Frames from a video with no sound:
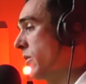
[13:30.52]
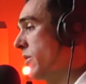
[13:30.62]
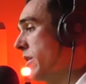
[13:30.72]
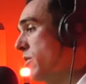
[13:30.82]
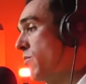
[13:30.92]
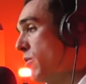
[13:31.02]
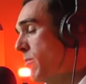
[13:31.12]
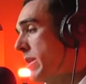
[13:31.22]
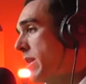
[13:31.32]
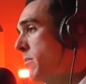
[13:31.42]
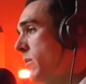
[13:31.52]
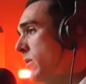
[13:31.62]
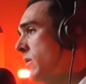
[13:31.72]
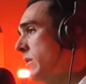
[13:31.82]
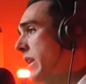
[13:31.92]
that you will be able to
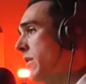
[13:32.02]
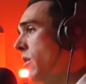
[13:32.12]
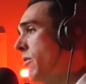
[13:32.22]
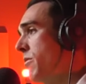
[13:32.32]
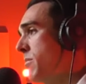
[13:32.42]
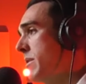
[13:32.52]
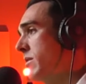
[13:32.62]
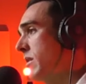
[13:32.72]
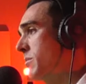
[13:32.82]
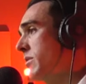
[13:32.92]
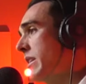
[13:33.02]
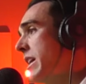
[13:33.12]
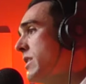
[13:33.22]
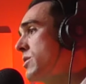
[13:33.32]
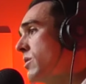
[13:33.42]
get off them at some
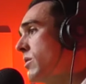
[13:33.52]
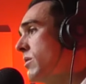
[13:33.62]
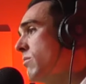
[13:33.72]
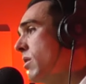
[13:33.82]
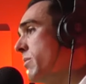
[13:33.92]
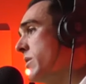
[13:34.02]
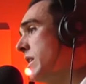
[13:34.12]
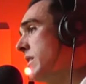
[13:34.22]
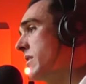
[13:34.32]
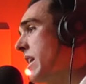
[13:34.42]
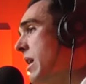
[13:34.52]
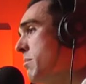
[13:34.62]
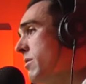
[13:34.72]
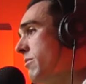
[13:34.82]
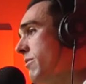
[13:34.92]
stage, or what would need to
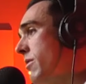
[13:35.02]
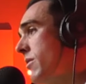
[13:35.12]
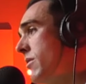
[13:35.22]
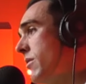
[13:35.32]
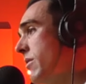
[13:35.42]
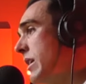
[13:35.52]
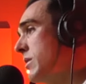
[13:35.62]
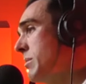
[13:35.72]
happen for that to be